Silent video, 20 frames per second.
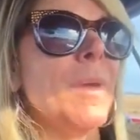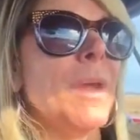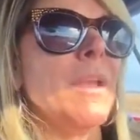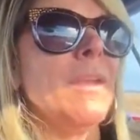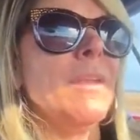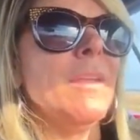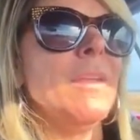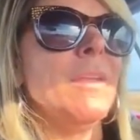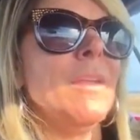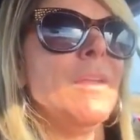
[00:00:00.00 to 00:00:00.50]

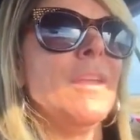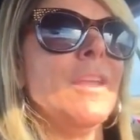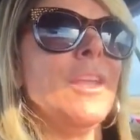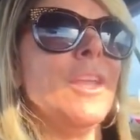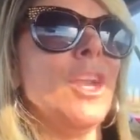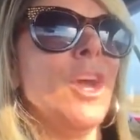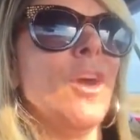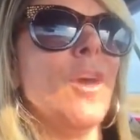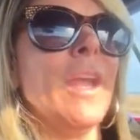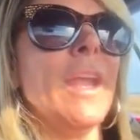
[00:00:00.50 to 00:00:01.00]
But
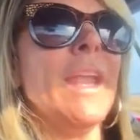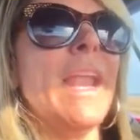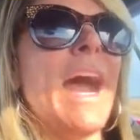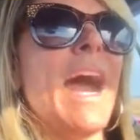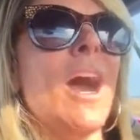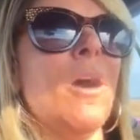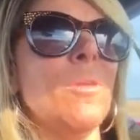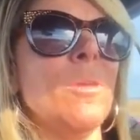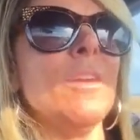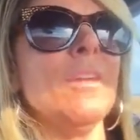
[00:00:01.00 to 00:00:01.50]
you know, an
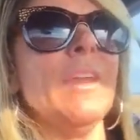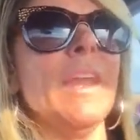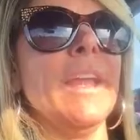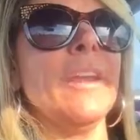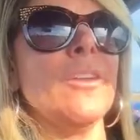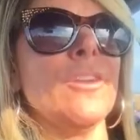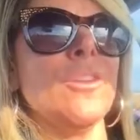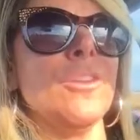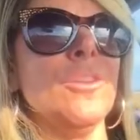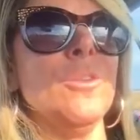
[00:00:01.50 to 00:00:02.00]
hour
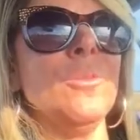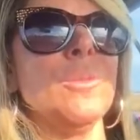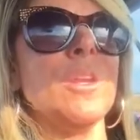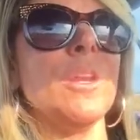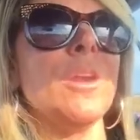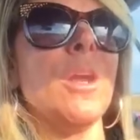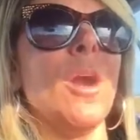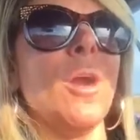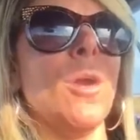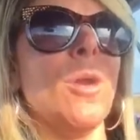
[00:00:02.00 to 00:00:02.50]
later you
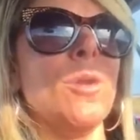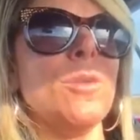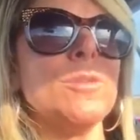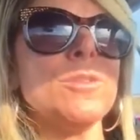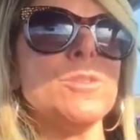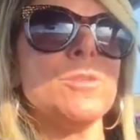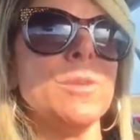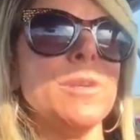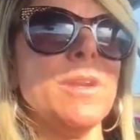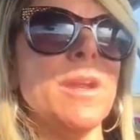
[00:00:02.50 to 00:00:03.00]
could go
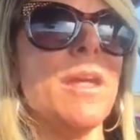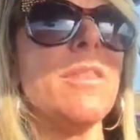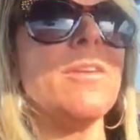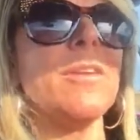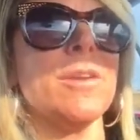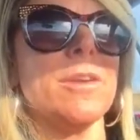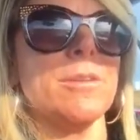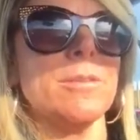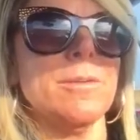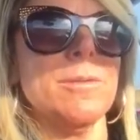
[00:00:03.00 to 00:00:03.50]
to
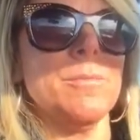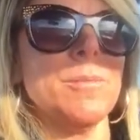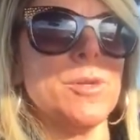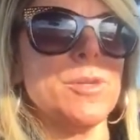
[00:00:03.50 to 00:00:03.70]
another